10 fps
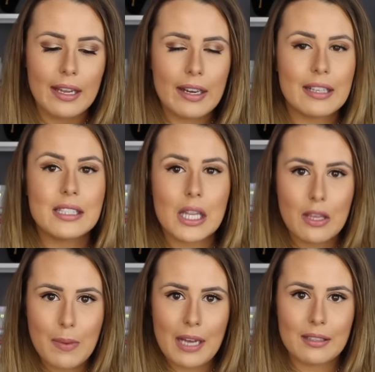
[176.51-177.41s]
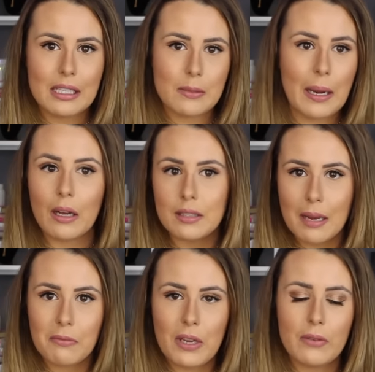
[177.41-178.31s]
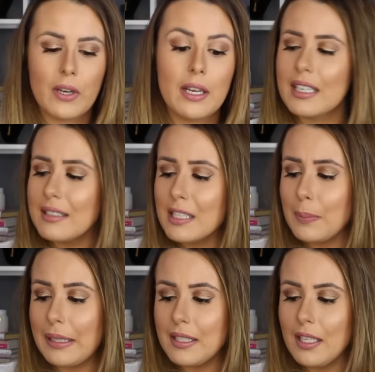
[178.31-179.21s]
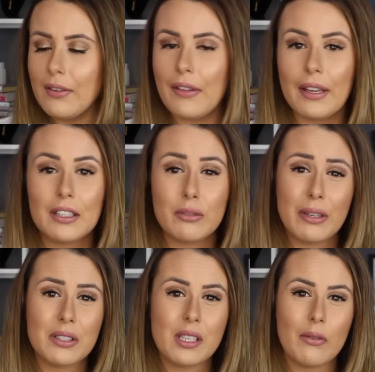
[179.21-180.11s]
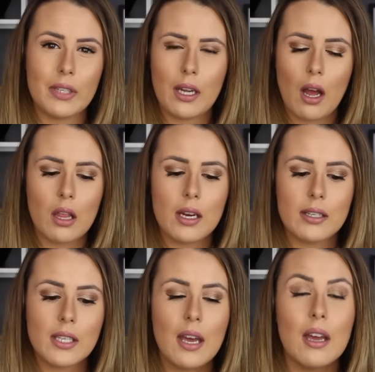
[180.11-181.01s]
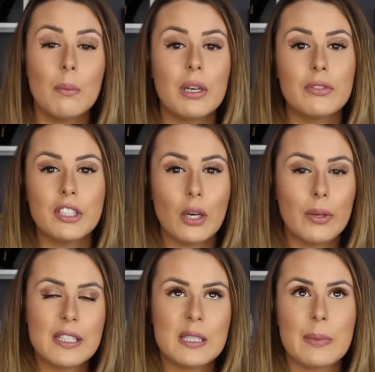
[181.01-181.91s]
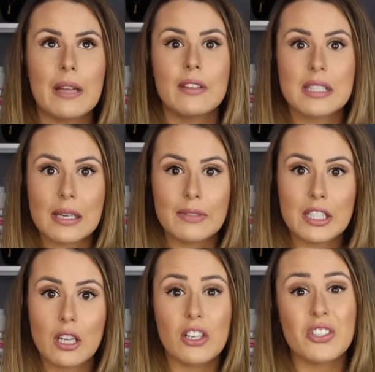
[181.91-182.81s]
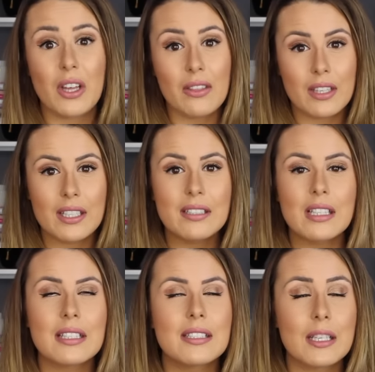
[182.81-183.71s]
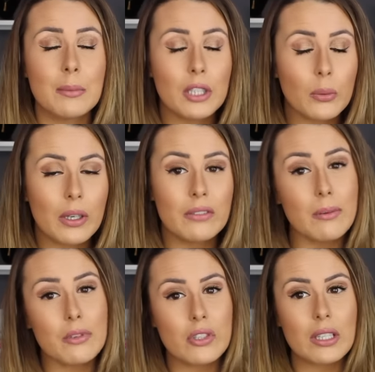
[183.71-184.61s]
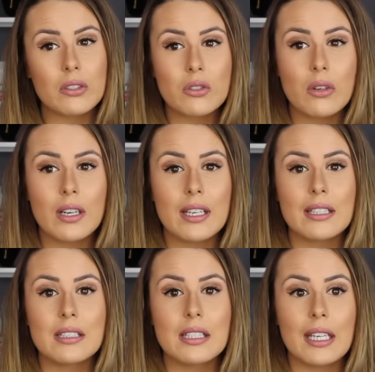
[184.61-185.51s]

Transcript: It is the best. It's my all-time favorite. It is expensive. I think it's around $70, but if you don't want to spend the $70 on this, a similar one from the drugstore is